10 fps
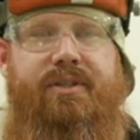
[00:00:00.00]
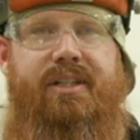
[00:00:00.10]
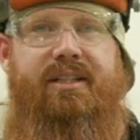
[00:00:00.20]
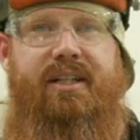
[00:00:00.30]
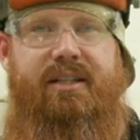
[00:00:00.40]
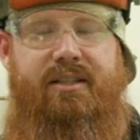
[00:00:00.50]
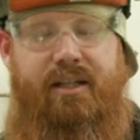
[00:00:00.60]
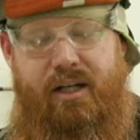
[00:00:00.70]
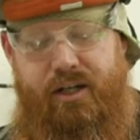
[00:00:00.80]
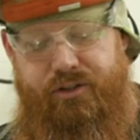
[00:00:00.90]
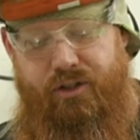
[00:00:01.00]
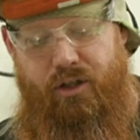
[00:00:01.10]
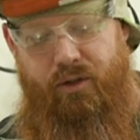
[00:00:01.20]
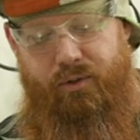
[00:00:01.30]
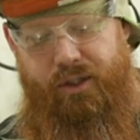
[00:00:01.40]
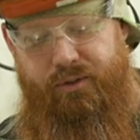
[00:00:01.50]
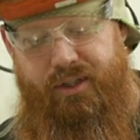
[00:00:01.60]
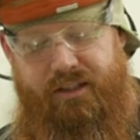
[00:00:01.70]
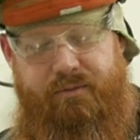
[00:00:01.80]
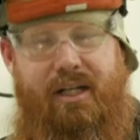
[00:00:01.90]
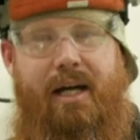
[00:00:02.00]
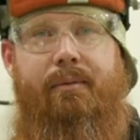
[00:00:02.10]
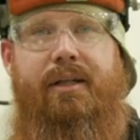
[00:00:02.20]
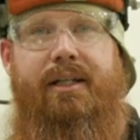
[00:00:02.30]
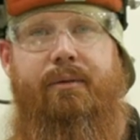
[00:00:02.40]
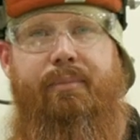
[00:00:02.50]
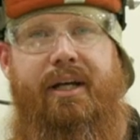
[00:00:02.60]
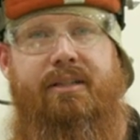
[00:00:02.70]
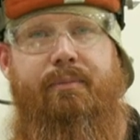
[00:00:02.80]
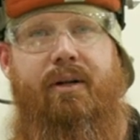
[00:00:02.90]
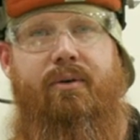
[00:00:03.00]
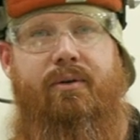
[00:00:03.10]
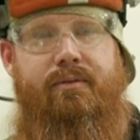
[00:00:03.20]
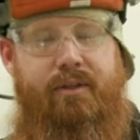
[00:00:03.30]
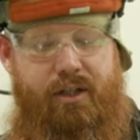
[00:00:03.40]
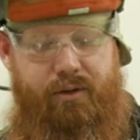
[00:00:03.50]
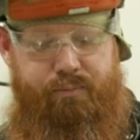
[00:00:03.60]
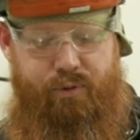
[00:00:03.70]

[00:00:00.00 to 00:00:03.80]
for success. So, you know, take some time, clean your base metal. You know,